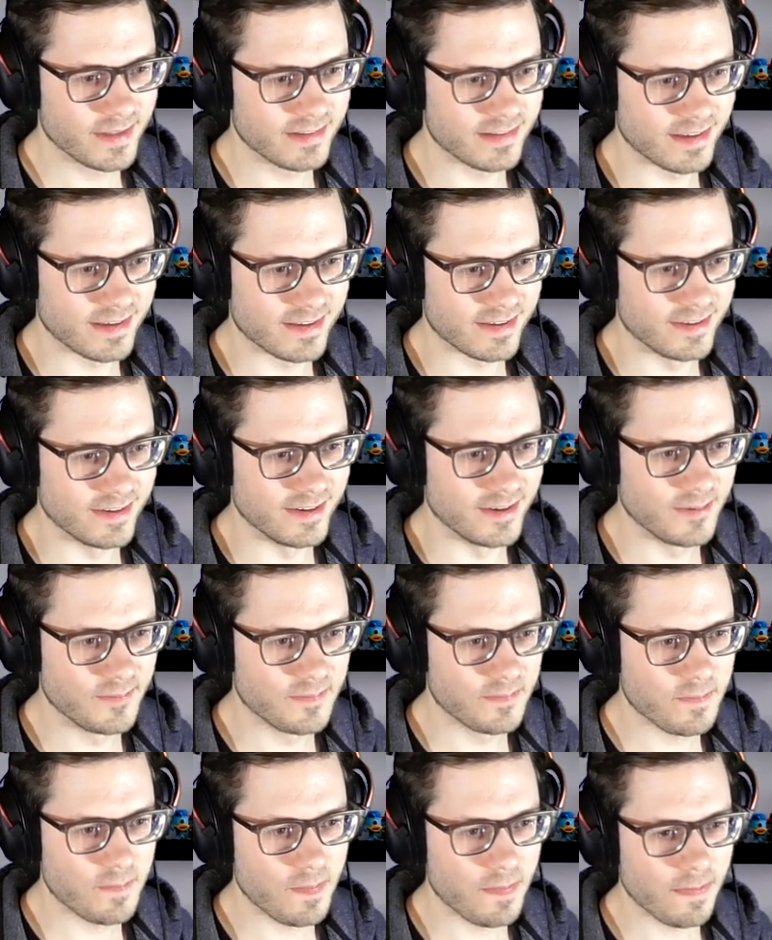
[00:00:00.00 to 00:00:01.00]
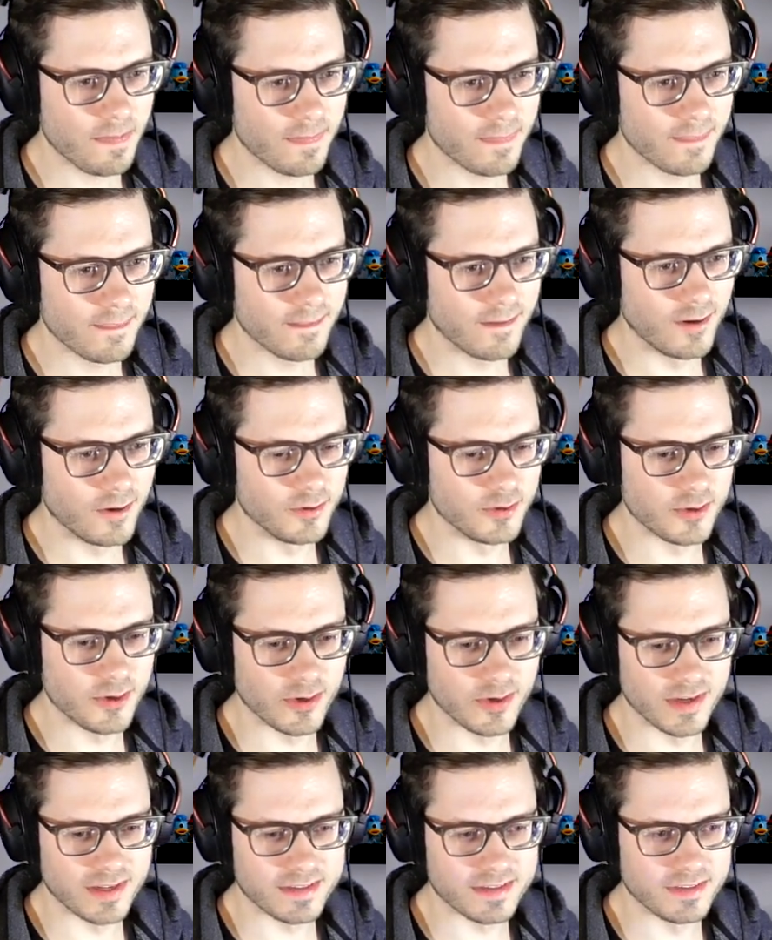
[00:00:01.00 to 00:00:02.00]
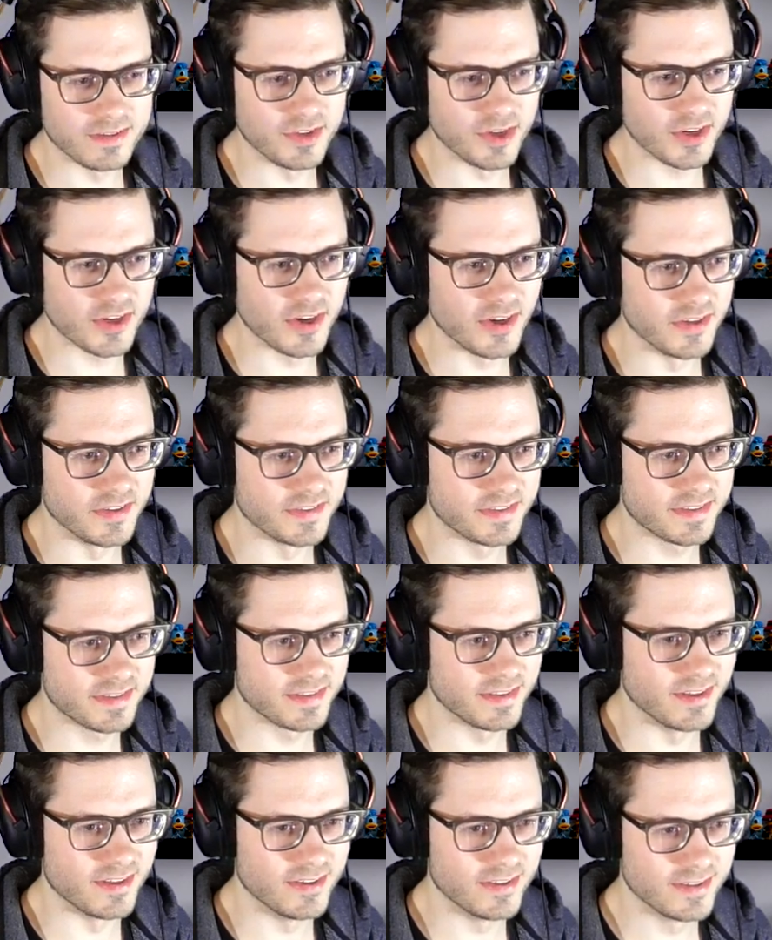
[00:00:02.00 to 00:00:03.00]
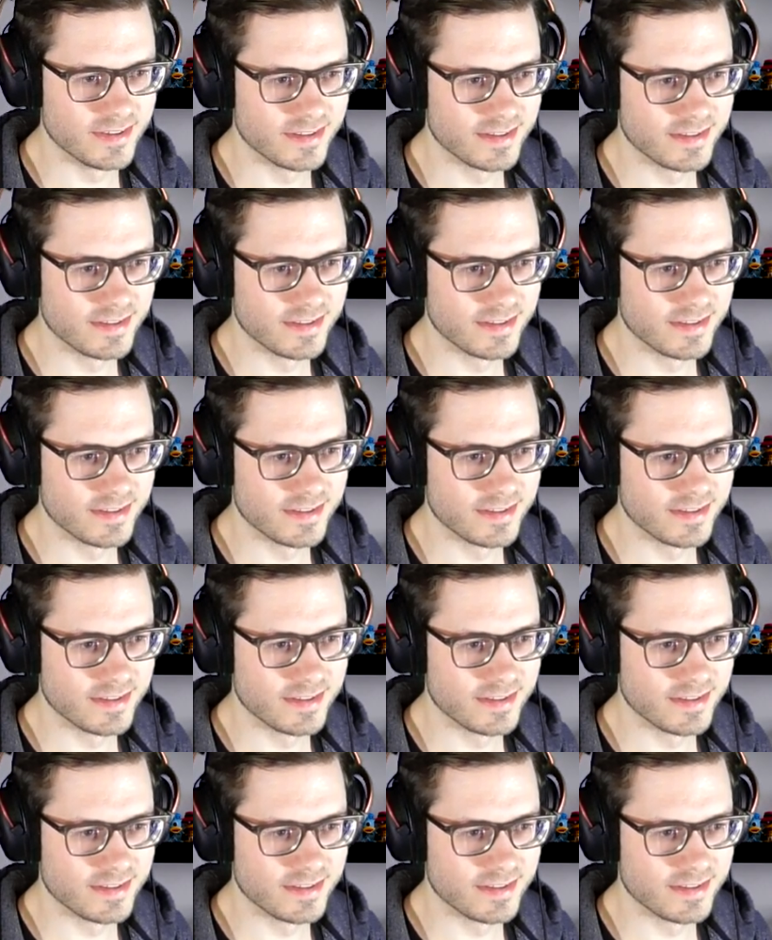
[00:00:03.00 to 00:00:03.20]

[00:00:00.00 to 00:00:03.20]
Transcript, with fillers: it's like a... How do you call that? Duck hunt, you know?